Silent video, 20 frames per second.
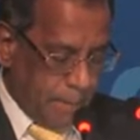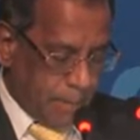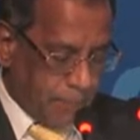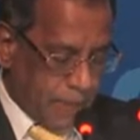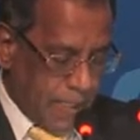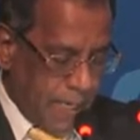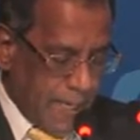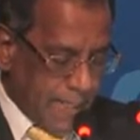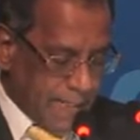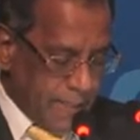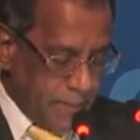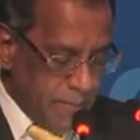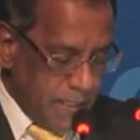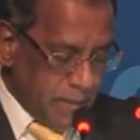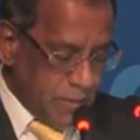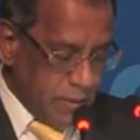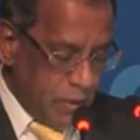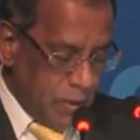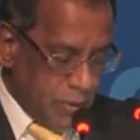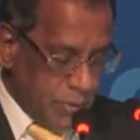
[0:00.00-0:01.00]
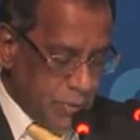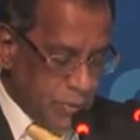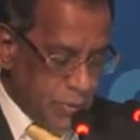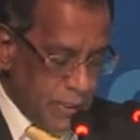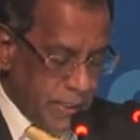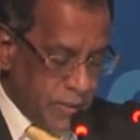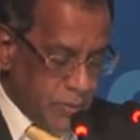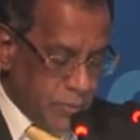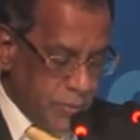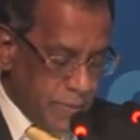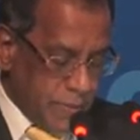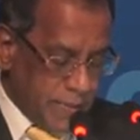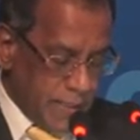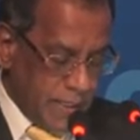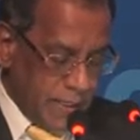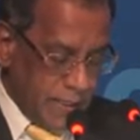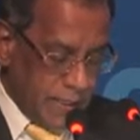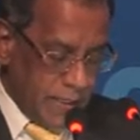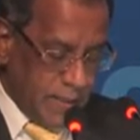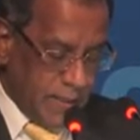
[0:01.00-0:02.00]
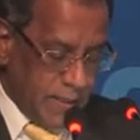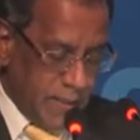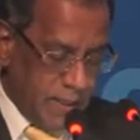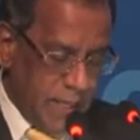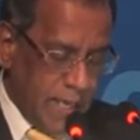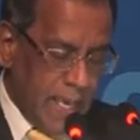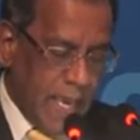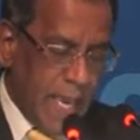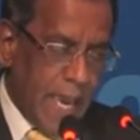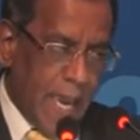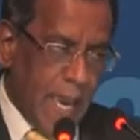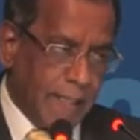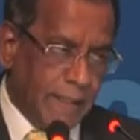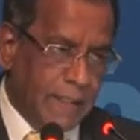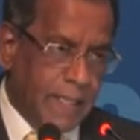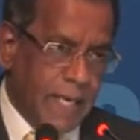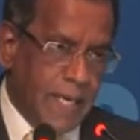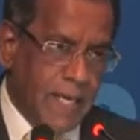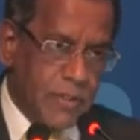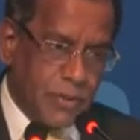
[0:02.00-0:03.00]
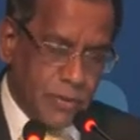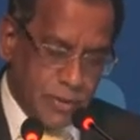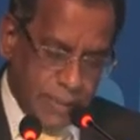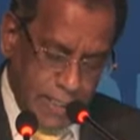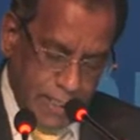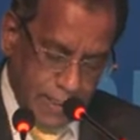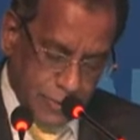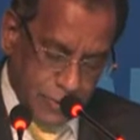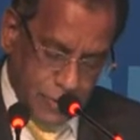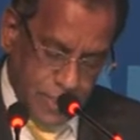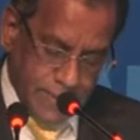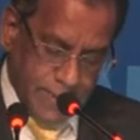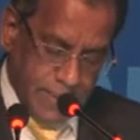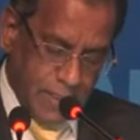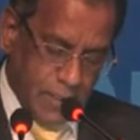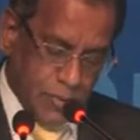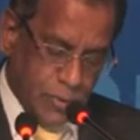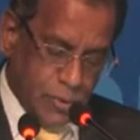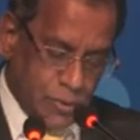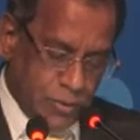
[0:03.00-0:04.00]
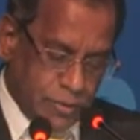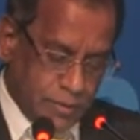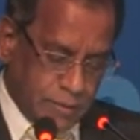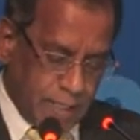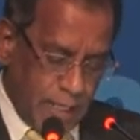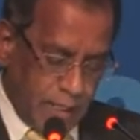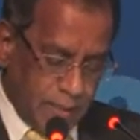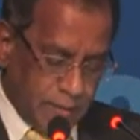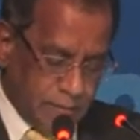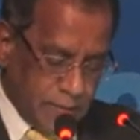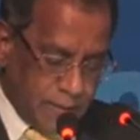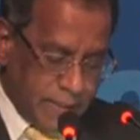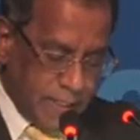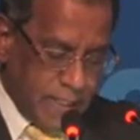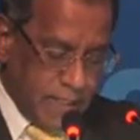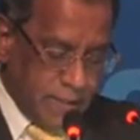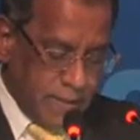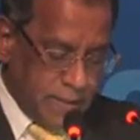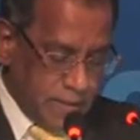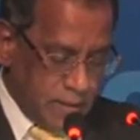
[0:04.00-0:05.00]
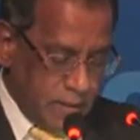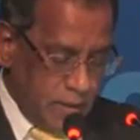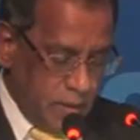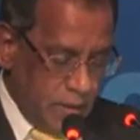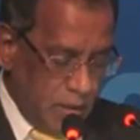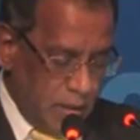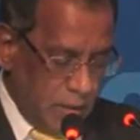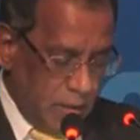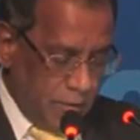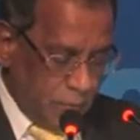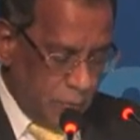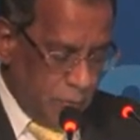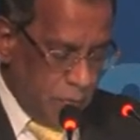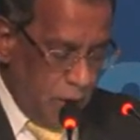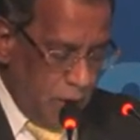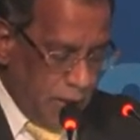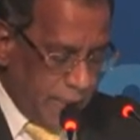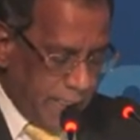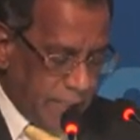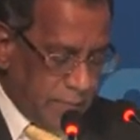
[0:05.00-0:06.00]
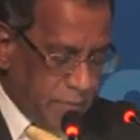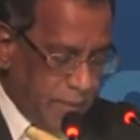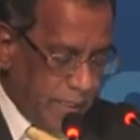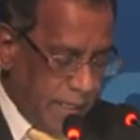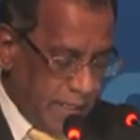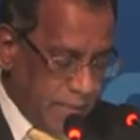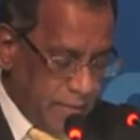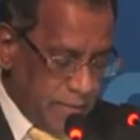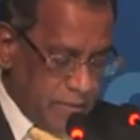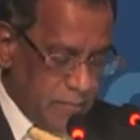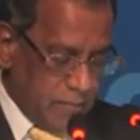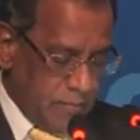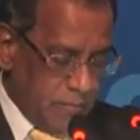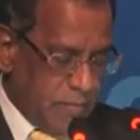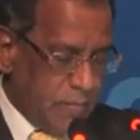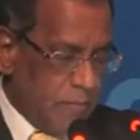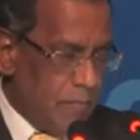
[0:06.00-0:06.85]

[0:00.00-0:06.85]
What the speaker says: SMEs are also increasingly engaged in addressing societal needs through market mechanisms.